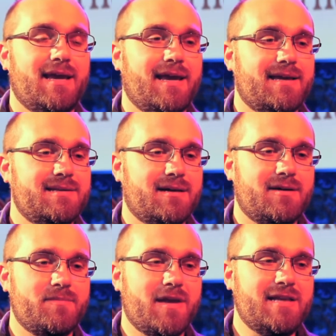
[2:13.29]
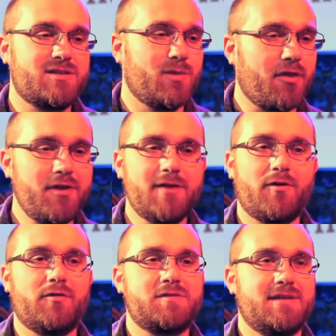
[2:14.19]
And so when I think
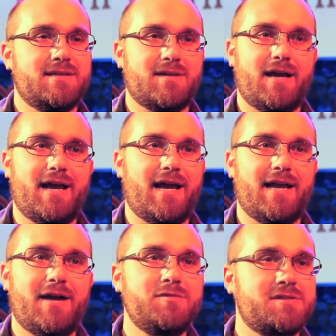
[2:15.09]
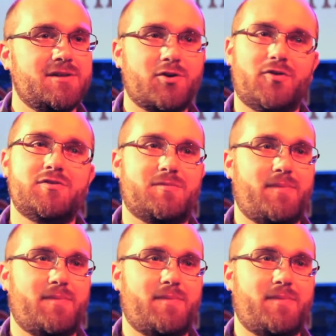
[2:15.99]
of all those things, I would just encourage a